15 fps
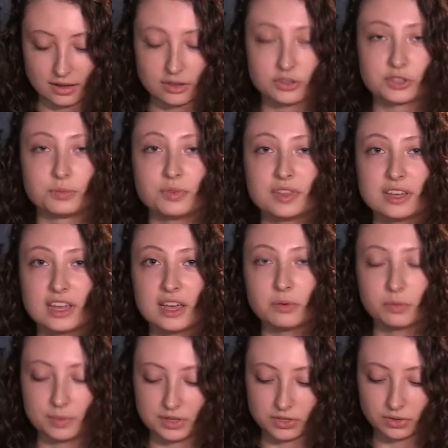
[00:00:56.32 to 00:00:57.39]
Smoothie King
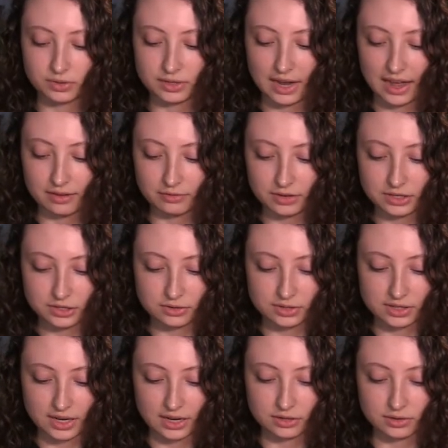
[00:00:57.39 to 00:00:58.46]
will be sold every
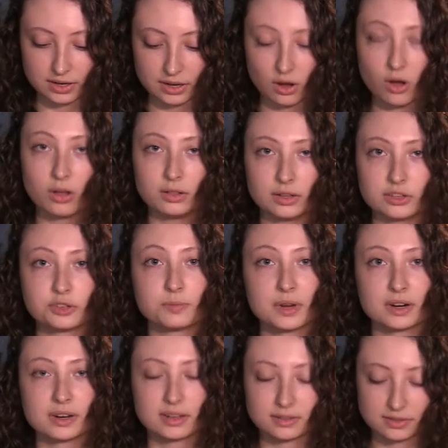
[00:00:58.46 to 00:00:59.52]
Tuesday during all lunch
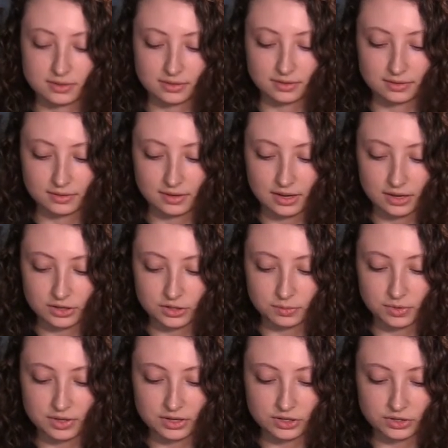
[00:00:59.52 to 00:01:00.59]
periods.
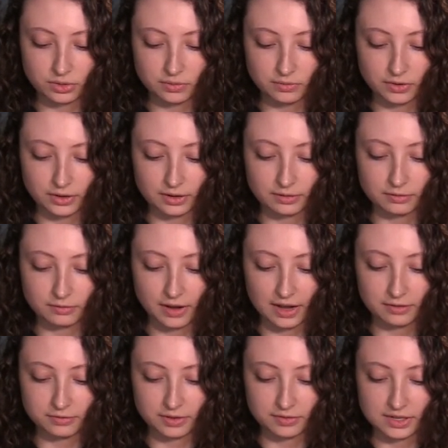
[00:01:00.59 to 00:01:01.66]
Smoothies sold for
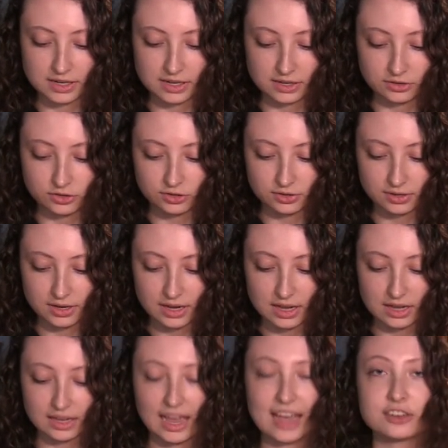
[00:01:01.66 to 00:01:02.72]
$5.50 each.
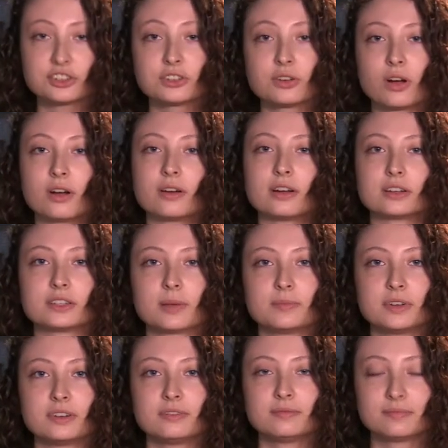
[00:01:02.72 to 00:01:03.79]
Cash and card are
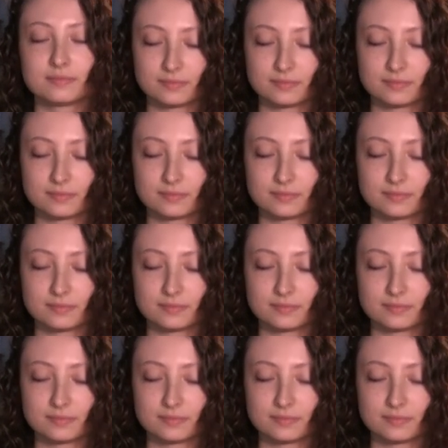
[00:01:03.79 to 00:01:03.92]
accepted.